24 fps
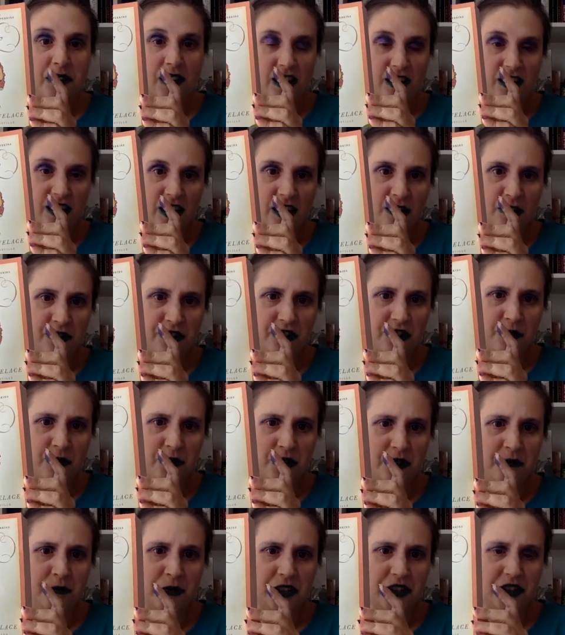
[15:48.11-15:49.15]
And I also
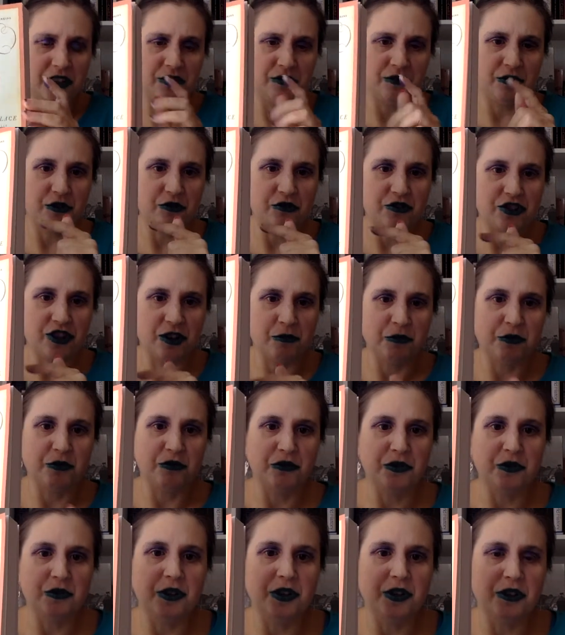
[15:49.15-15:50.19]
will be in future. I'm
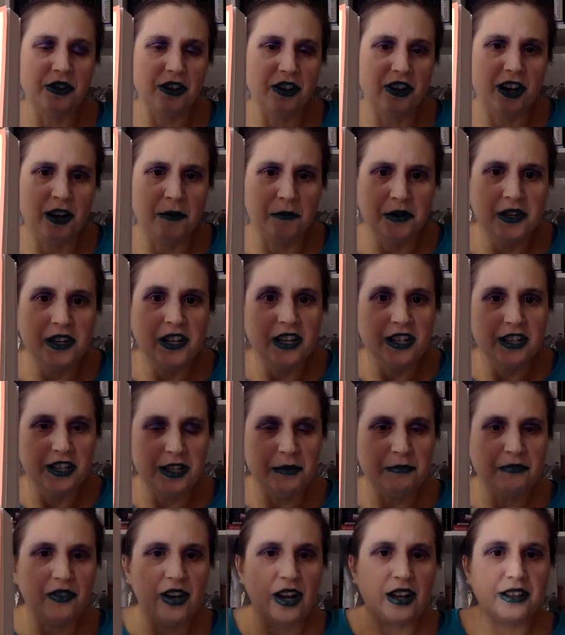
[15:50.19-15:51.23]
reviewing the um,
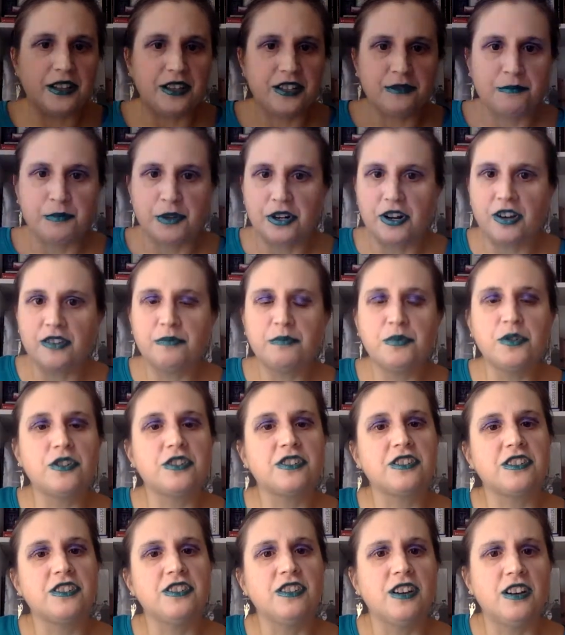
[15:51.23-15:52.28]
Deep Valley spin-off
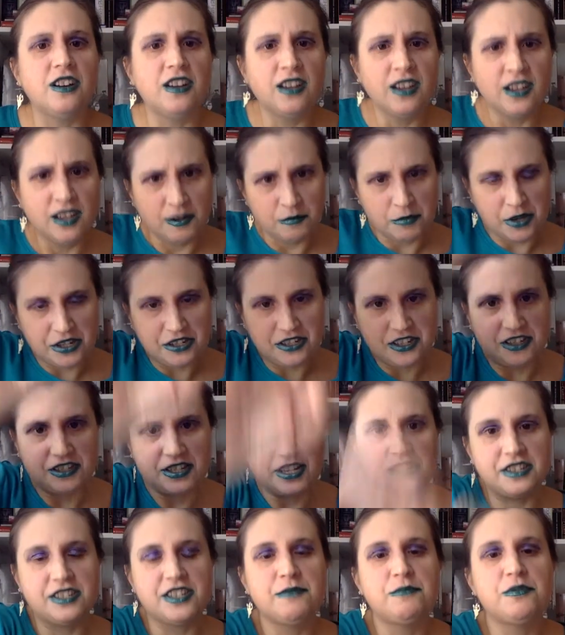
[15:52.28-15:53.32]
books and the
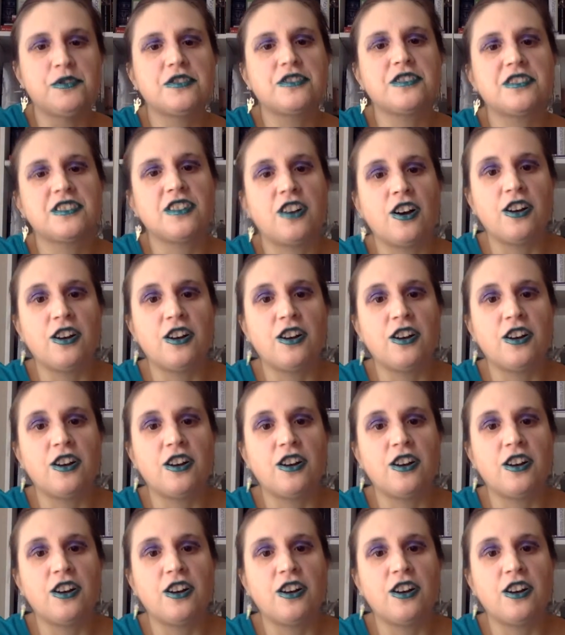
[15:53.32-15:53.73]
Betsy-Tacy books.